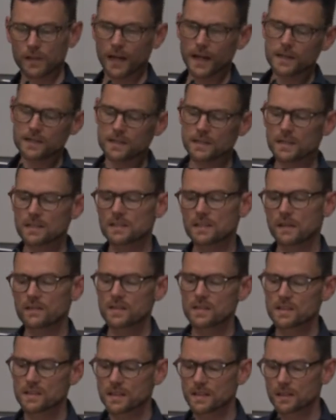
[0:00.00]

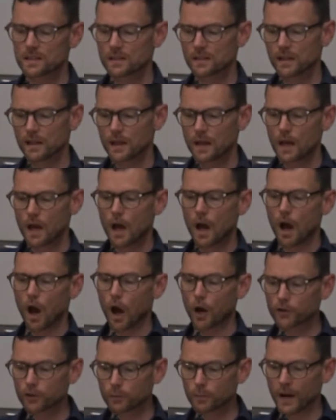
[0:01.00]
1970s,
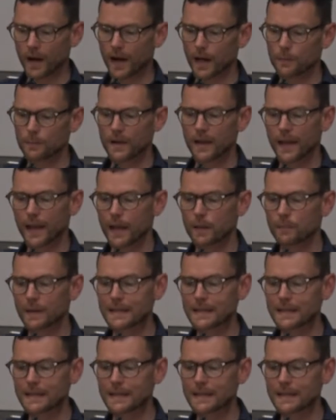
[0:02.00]
Occupy came